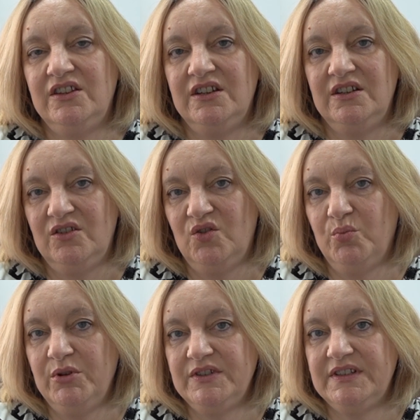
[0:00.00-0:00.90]
the
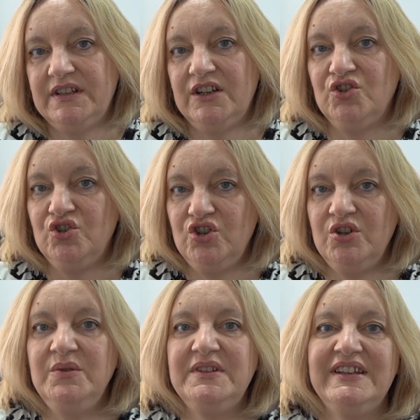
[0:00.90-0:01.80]
cupboards and
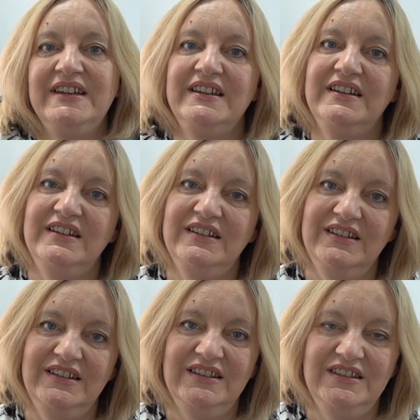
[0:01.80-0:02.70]
choosing
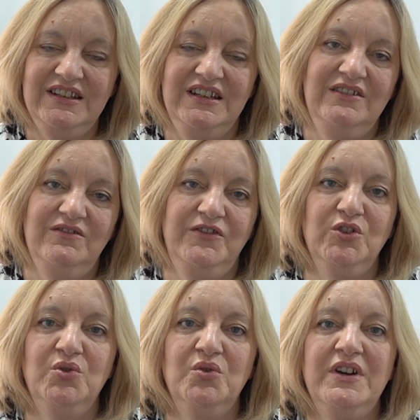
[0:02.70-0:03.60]
the
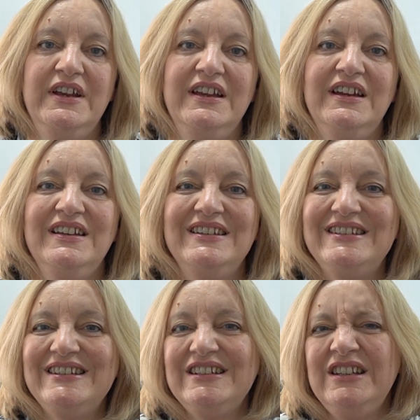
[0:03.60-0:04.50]
flooring,
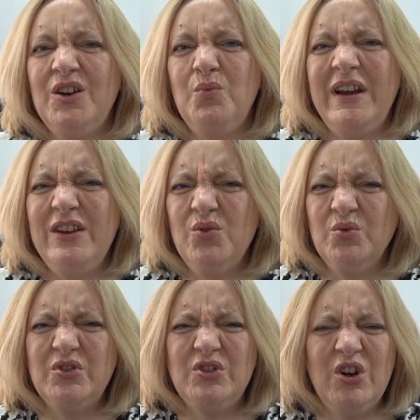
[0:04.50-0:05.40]
and, you know, when it
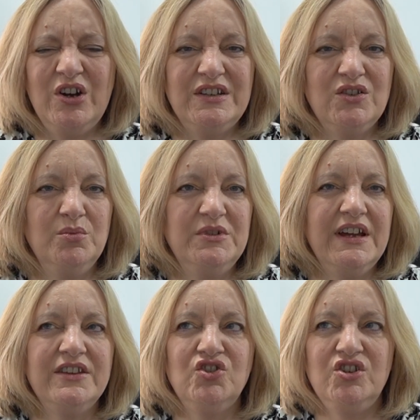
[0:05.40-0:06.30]
all started to come
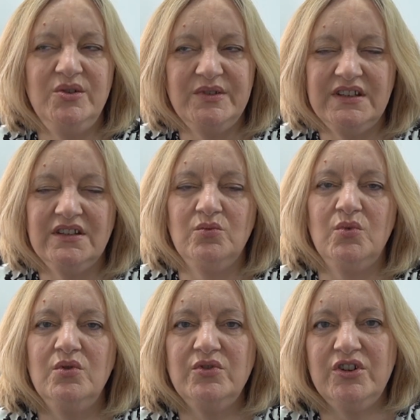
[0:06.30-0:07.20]
together, choosing
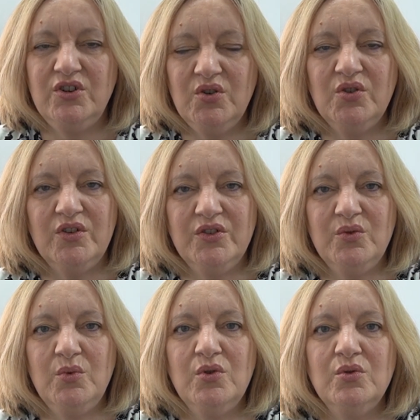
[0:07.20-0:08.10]
the colour on
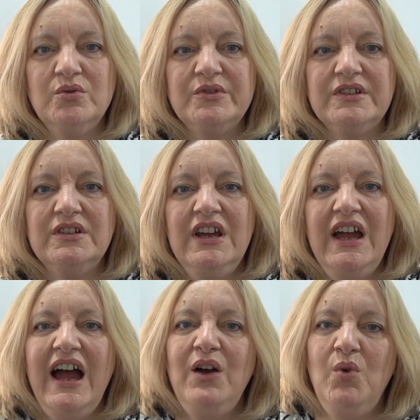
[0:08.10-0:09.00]
the walls and
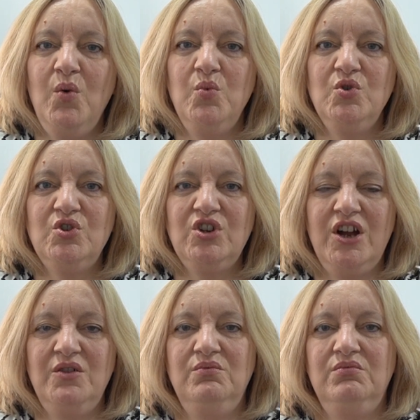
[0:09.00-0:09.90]
what would
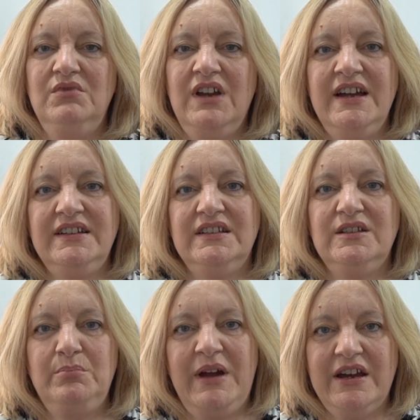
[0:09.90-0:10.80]
go nice
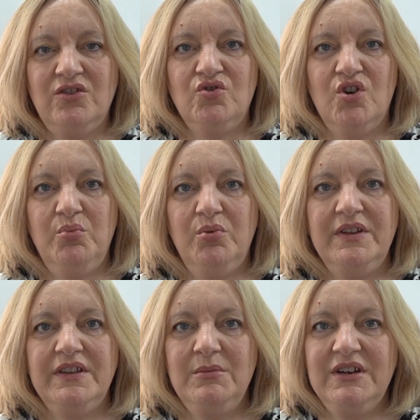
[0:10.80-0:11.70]
as a backdrop
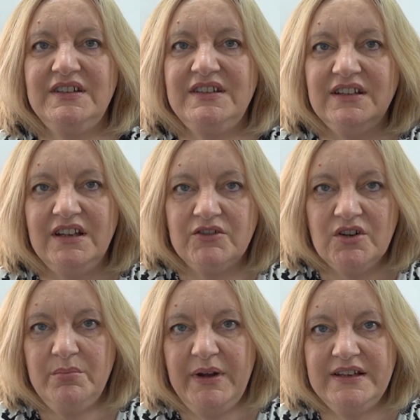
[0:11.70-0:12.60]
with. I mean, I still haven't
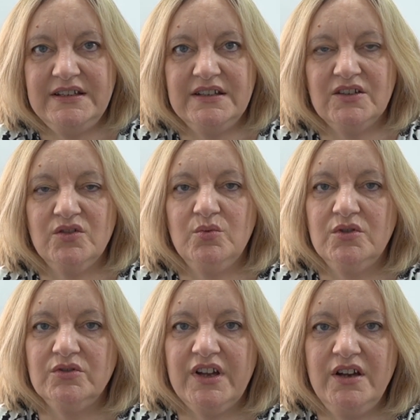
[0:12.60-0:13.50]
got paintings on the
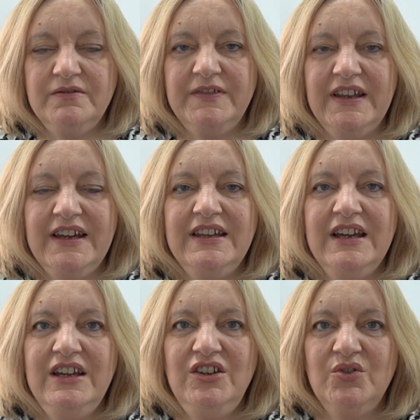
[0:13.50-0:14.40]
walls. Hopefully
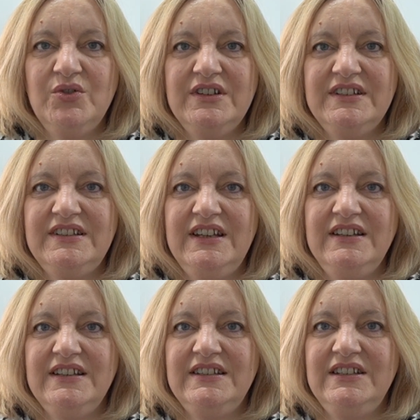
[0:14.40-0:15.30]
you're going to
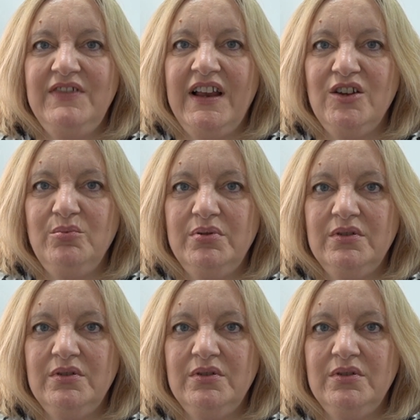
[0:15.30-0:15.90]
see this develop.